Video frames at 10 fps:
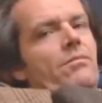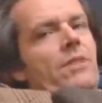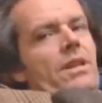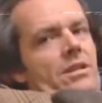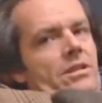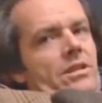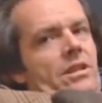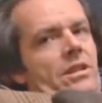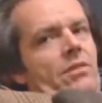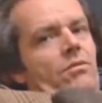
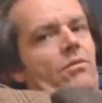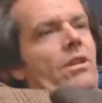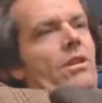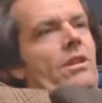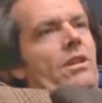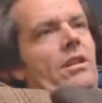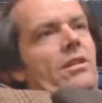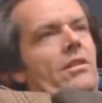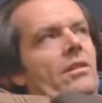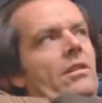meets in 1
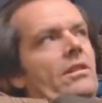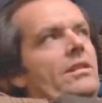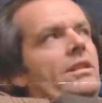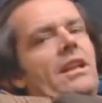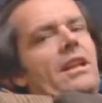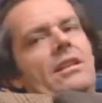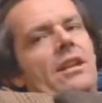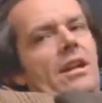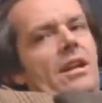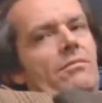year 10
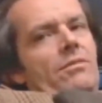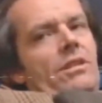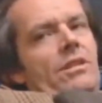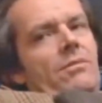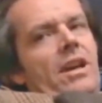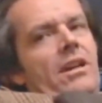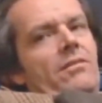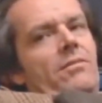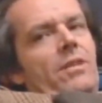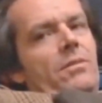times the amount
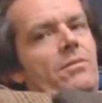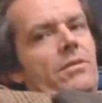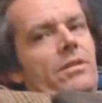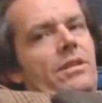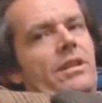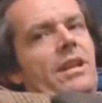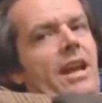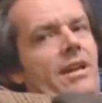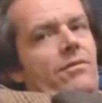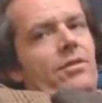of people that the
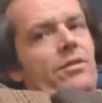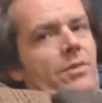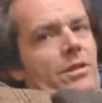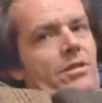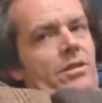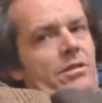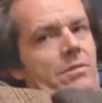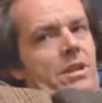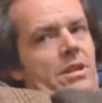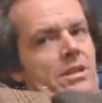average
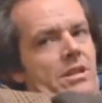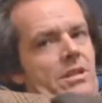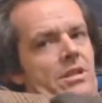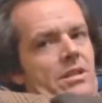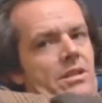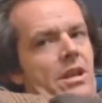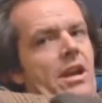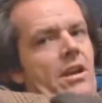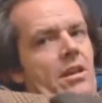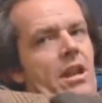person meets in his
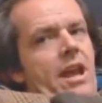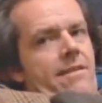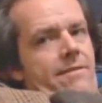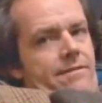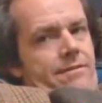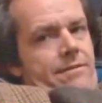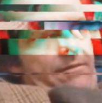entire life.